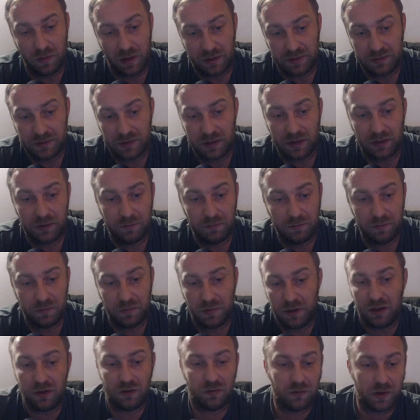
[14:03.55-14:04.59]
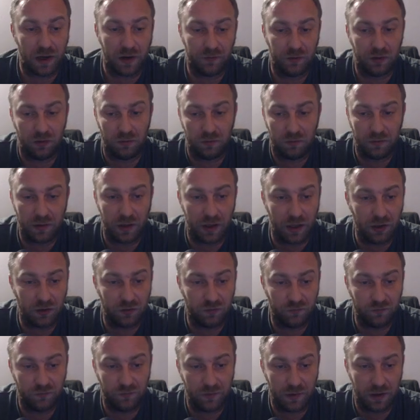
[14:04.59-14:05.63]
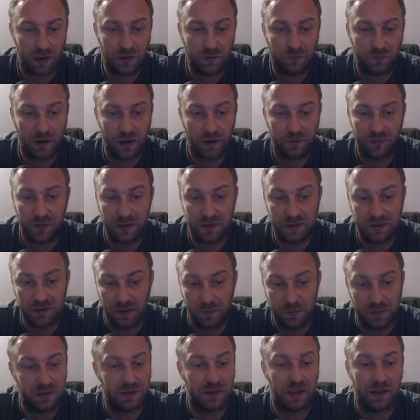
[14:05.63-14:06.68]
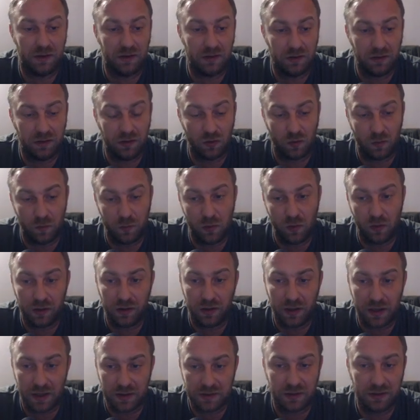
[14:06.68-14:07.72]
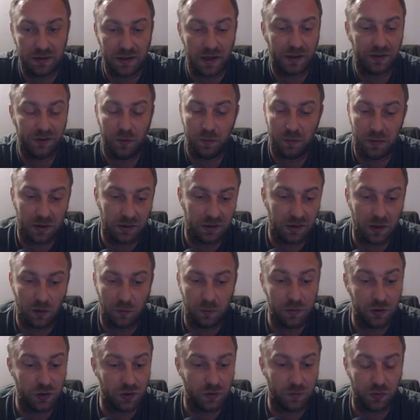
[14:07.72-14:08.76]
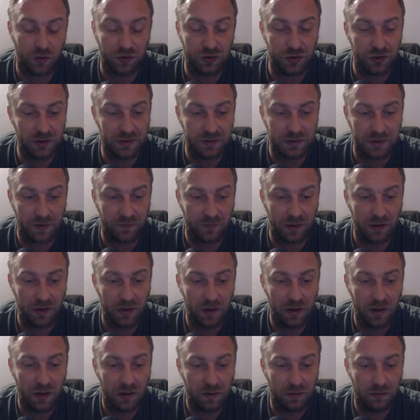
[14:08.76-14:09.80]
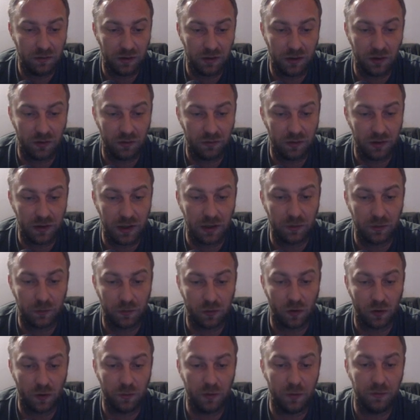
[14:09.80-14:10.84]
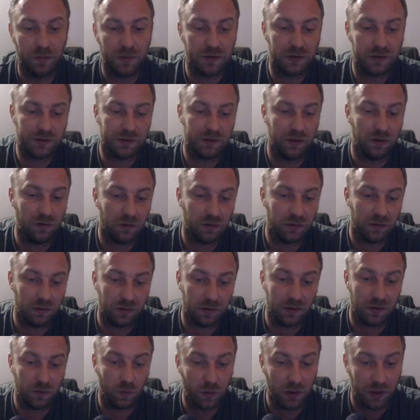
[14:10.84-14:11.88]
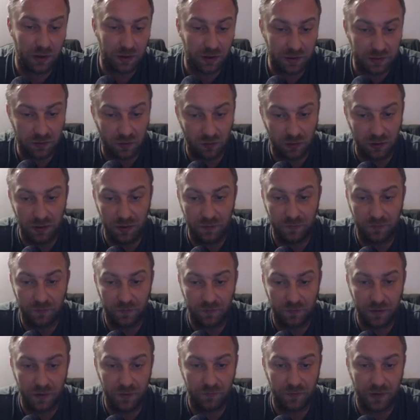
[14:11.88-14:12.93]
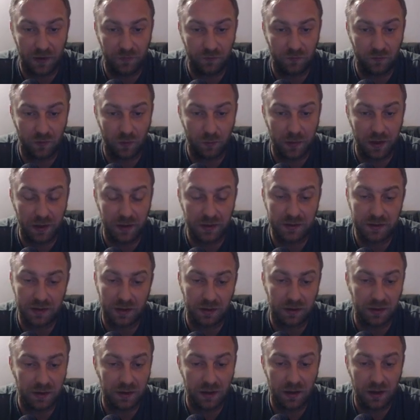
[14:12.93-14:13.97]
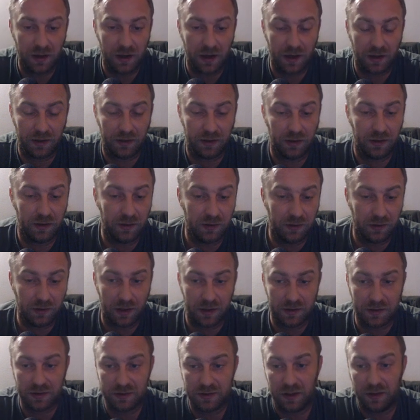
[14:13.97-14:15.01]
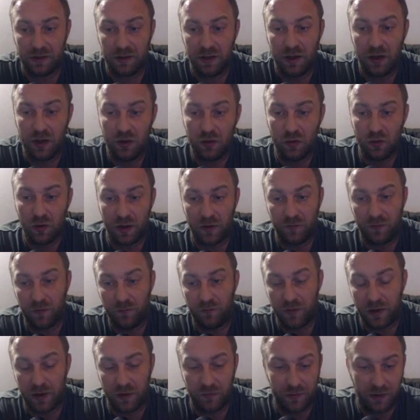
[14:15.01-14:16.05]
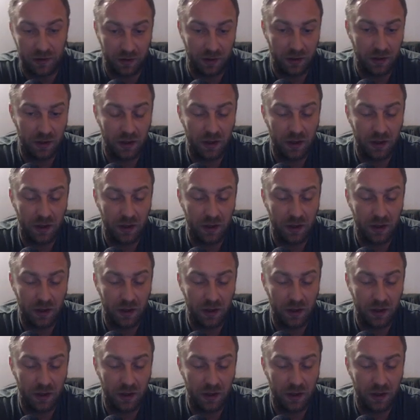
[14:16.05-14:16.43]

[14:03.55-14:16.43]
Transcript: as said, here after h5 it seems that your opponent has attacked you, but now bishop on g7, here not a problem. Still the weakness on e5 remains, and I think, as I said, you have a very